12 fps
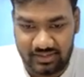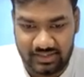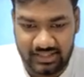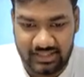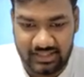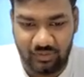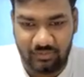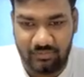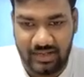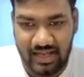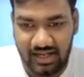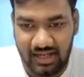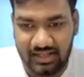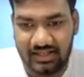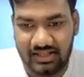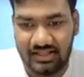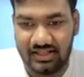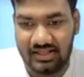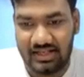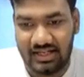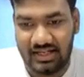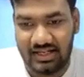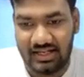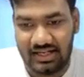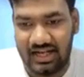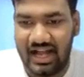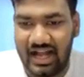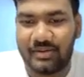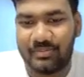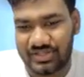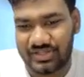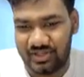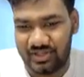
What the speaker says: a higher proportion.